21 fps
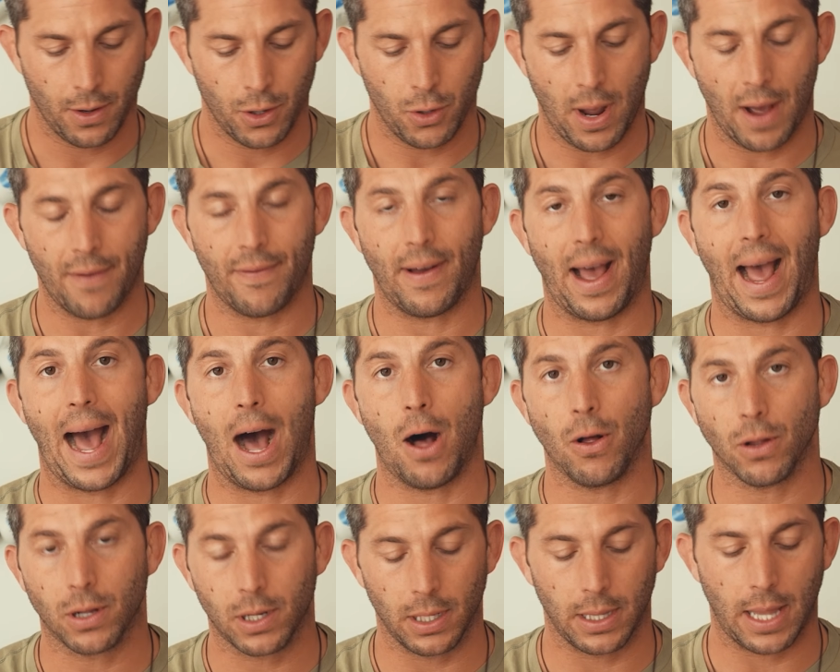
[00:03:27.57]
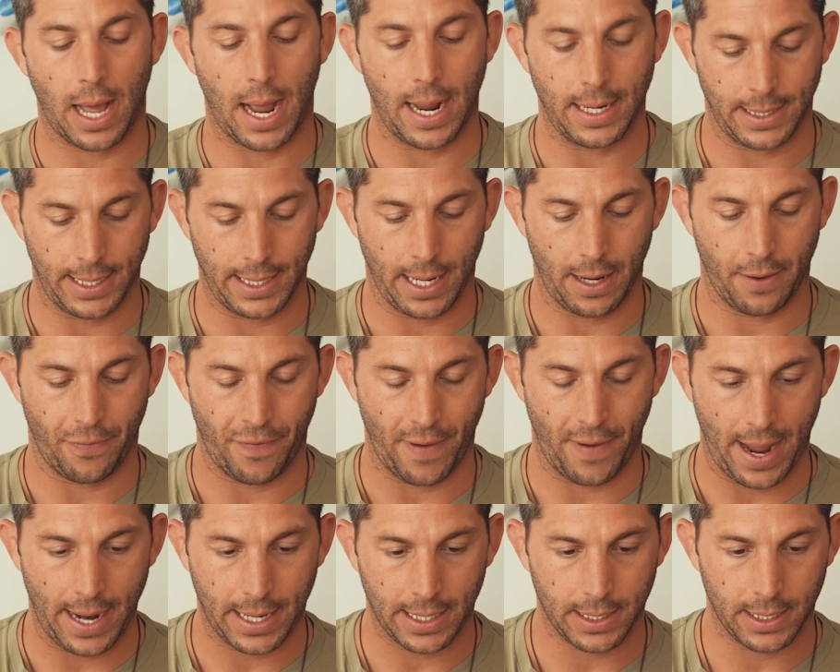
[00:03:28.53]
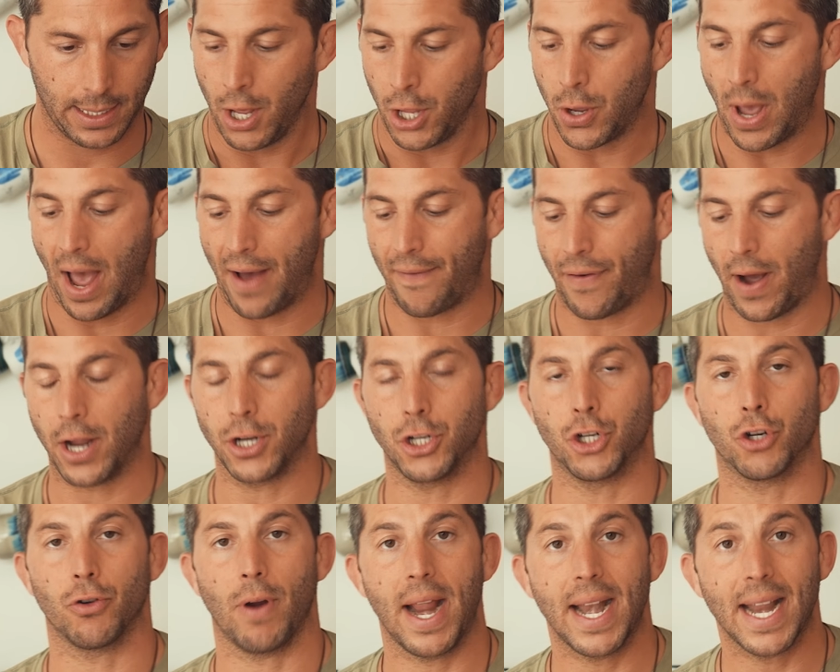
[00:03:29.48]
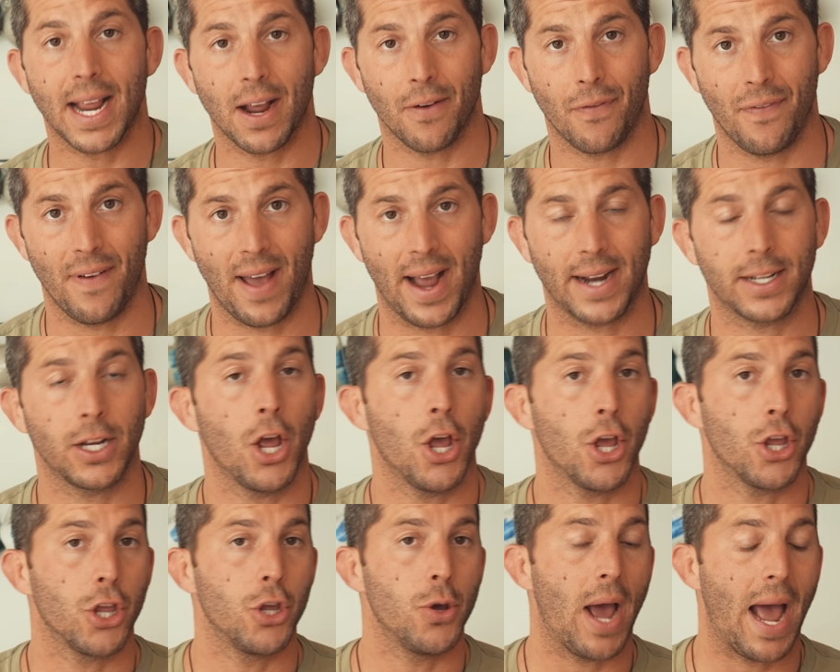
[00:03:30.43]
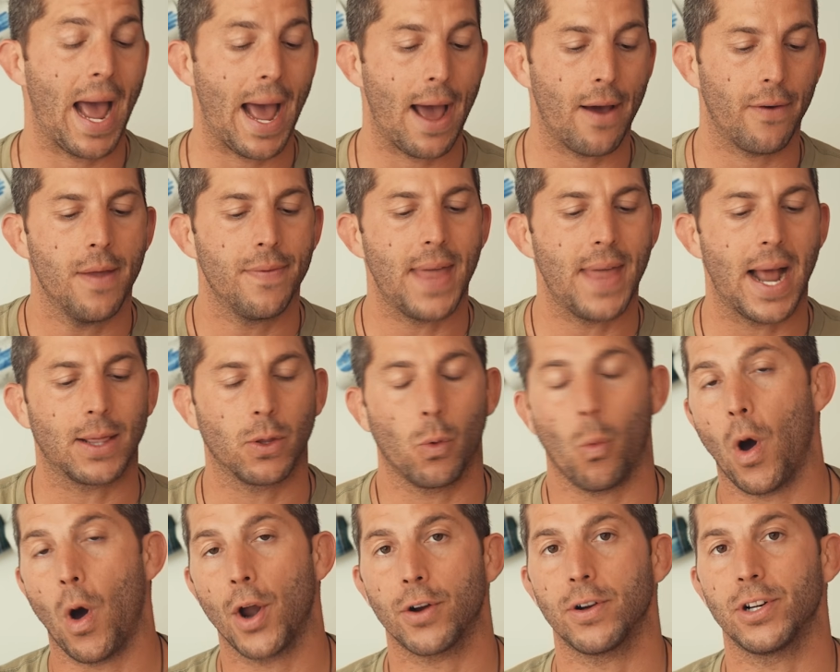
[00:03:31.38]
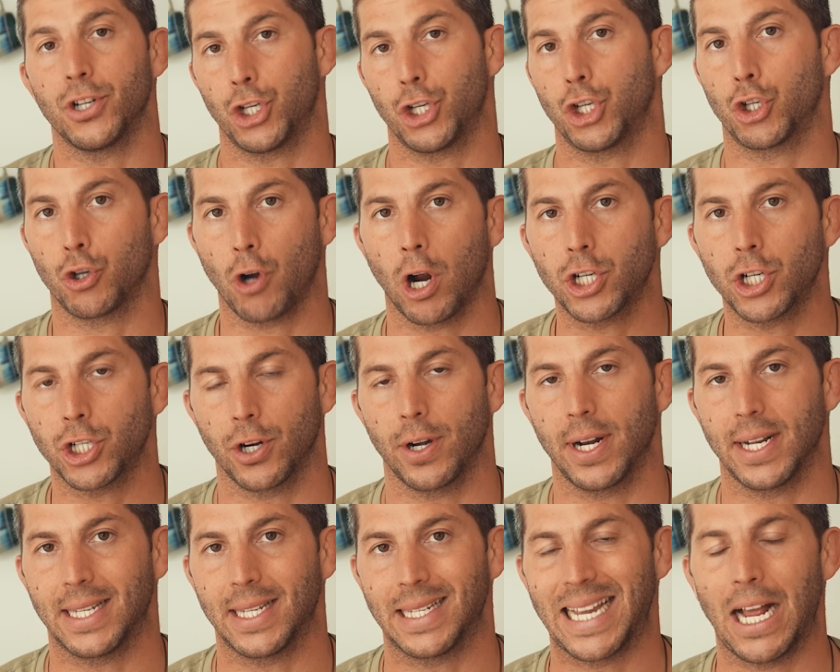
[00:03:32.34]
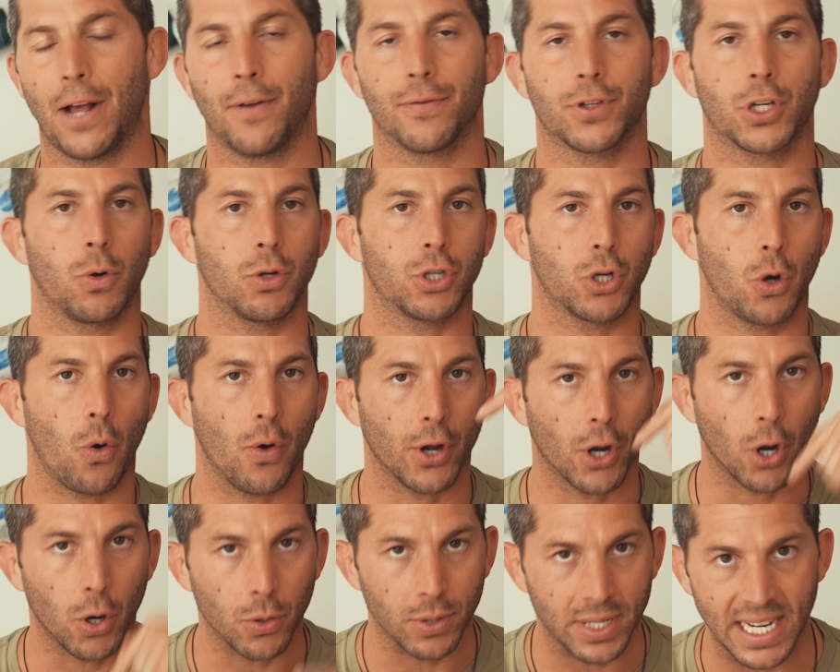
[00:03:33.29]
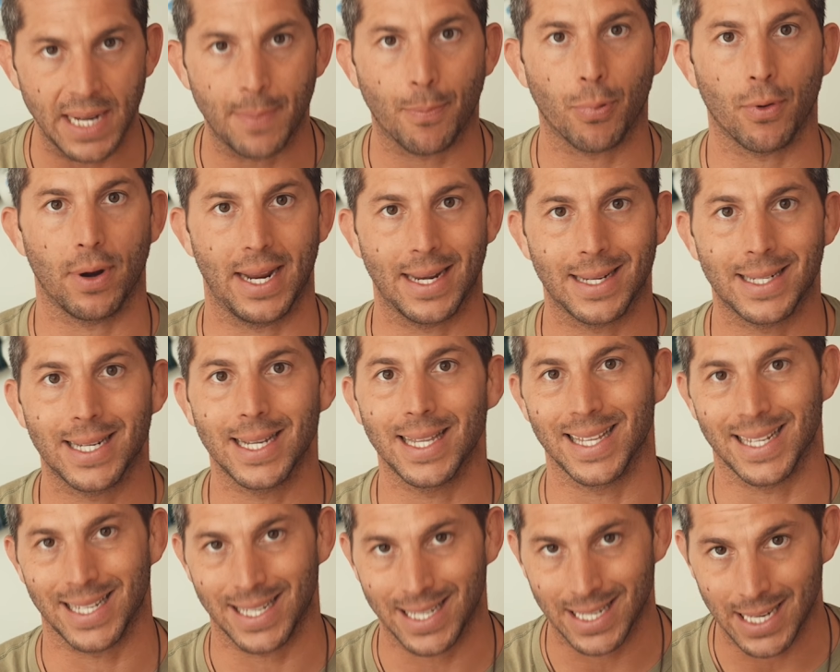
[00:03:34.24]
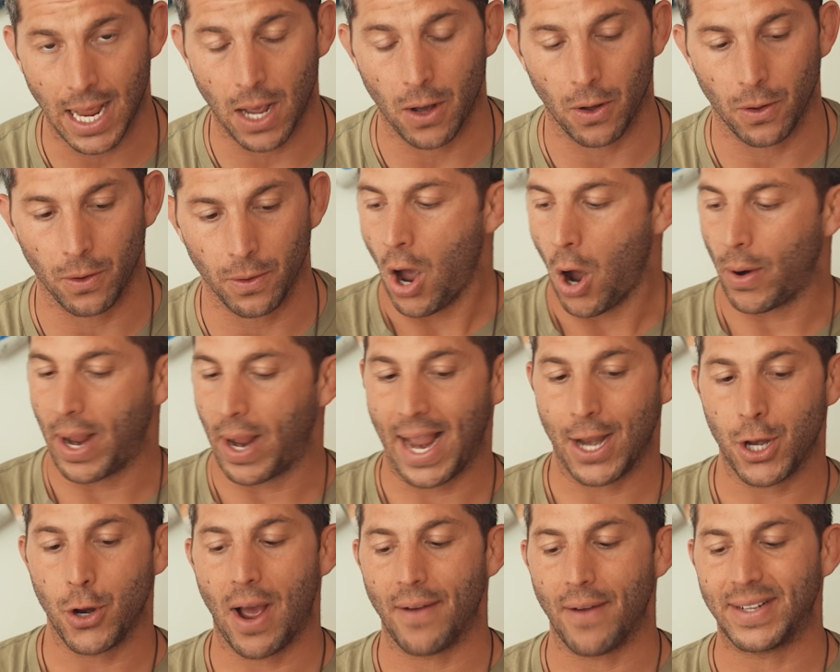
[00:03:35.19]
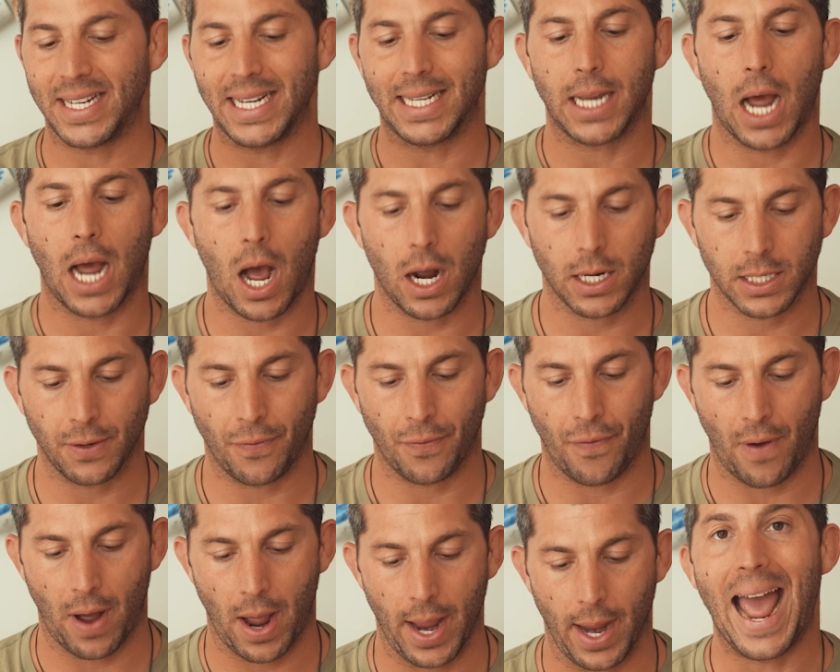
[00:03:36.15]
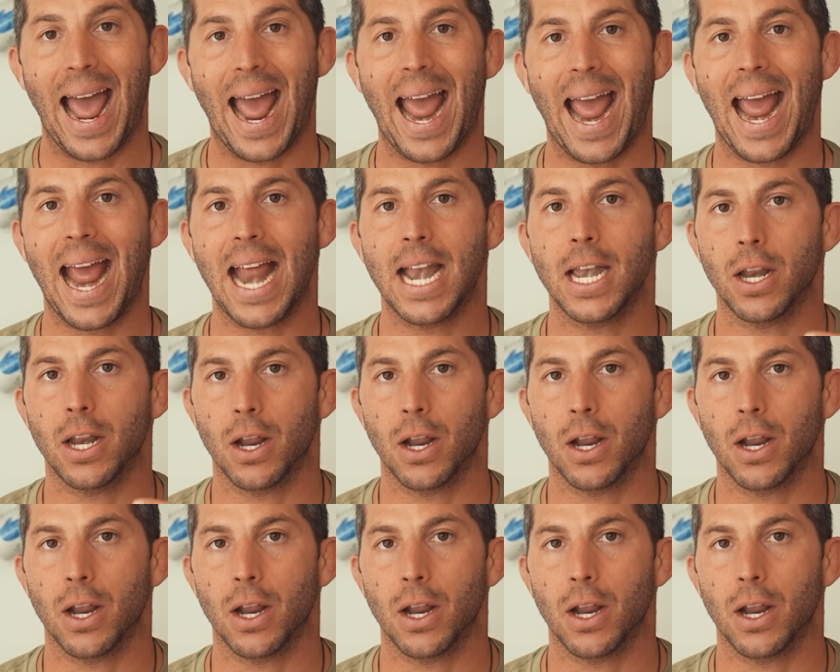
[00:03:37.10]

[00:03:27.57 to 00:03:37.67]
you have alkalizing effect, you have hydrating effect, you have that the water is structured itself, so it's going to go deeper into the cell, okay, and you have detoxifying and